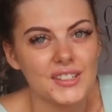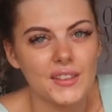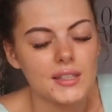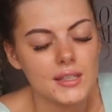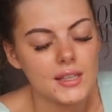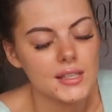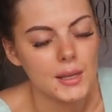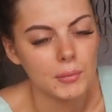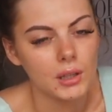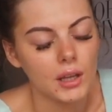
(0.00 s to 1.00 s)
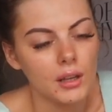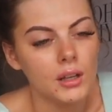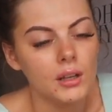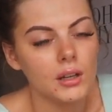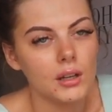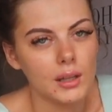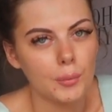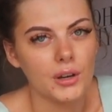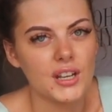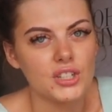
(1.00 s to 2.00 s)
so this is a similar
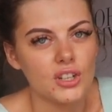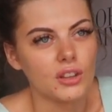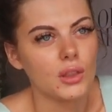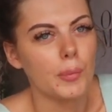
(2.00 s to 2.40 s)
collaboration.